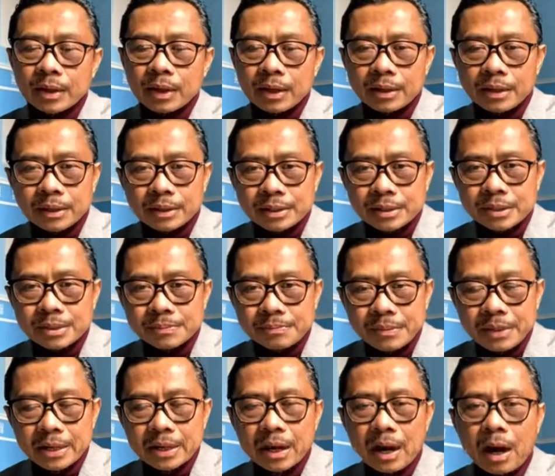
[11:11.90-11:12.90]
And that is
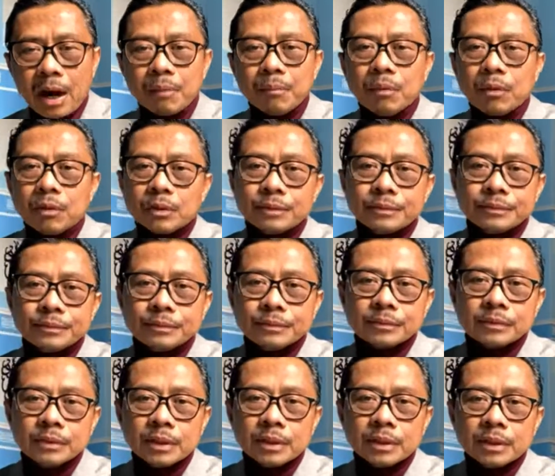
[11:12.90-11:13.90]
being humble.
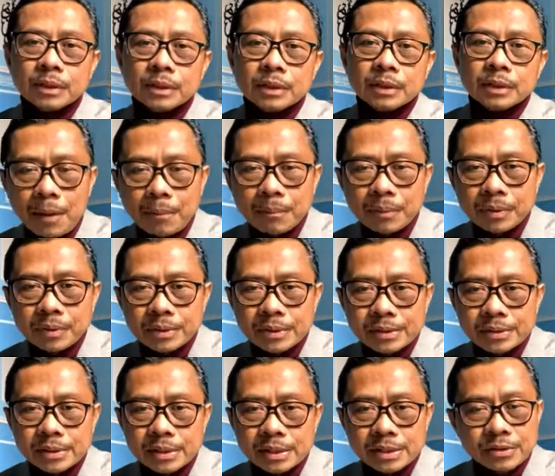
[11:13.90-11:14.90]

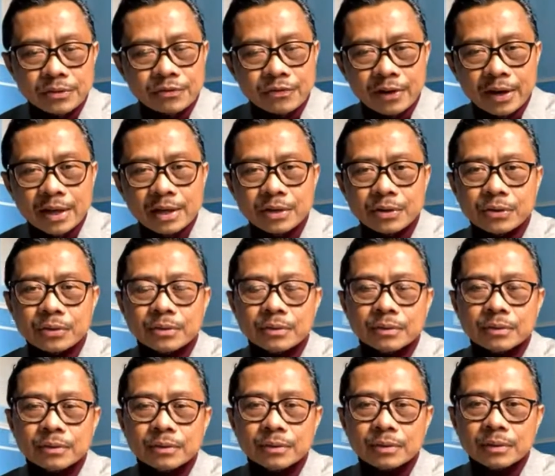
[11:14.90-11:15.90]
Humbleness is a value.
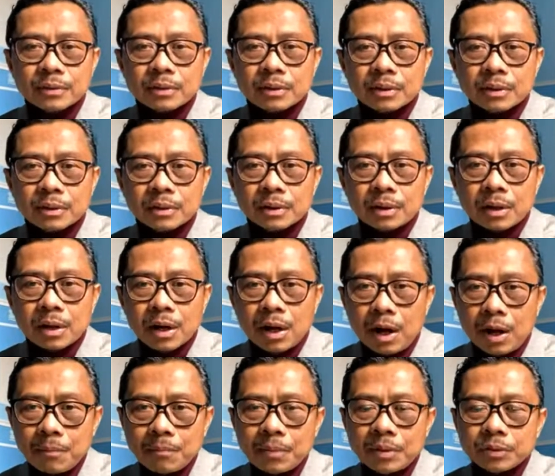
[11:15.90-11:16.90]

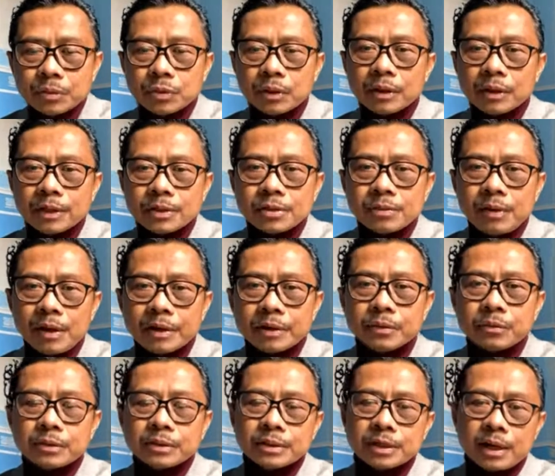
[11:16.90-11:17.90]
Humble to Allah
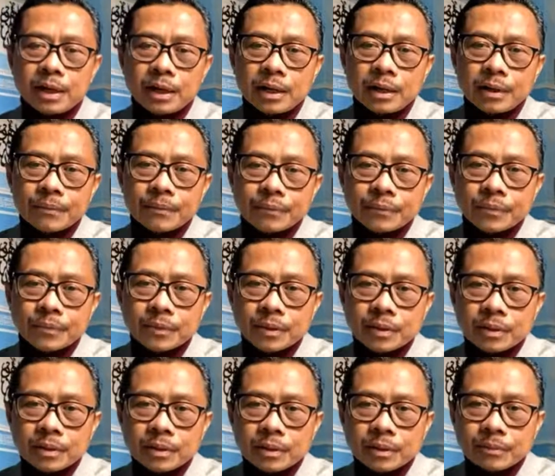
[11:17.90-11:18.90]
subhanahu wa ta'ala,
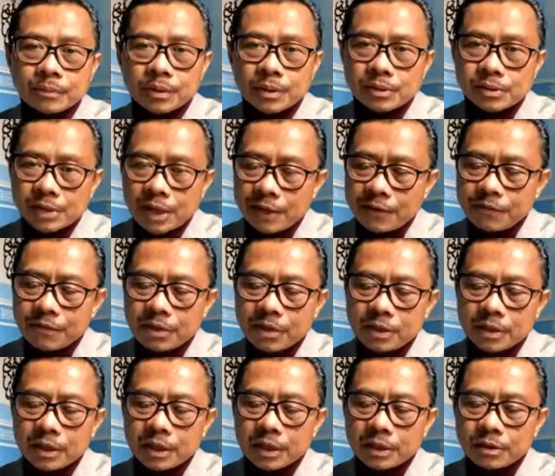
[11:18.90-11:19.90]
because
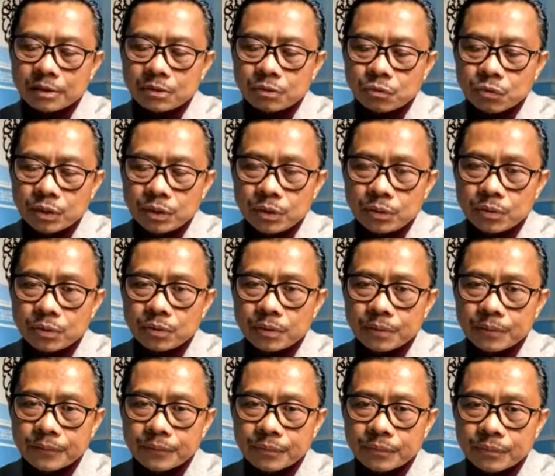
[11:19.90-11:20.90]
everything that we do,
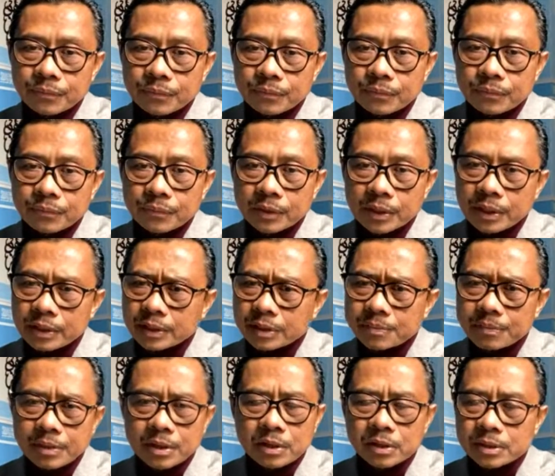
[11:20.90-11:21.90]
it is
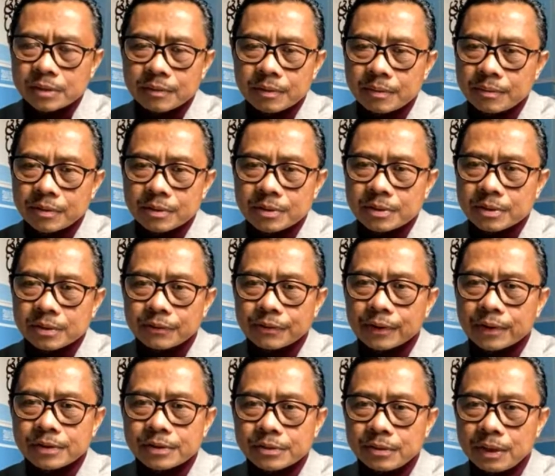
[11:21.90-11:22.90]
because of the mercy of
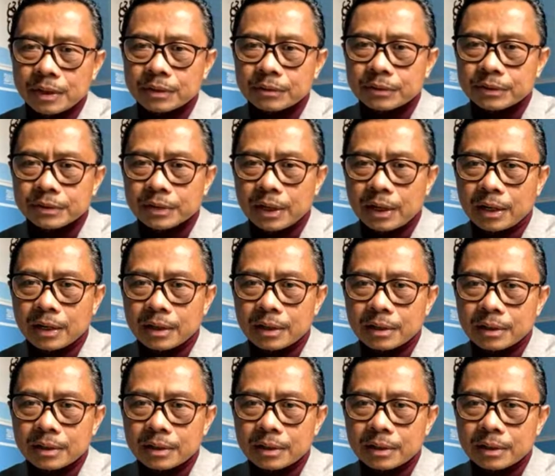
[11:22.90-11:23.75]
Allah subhanahu wa ta'ala.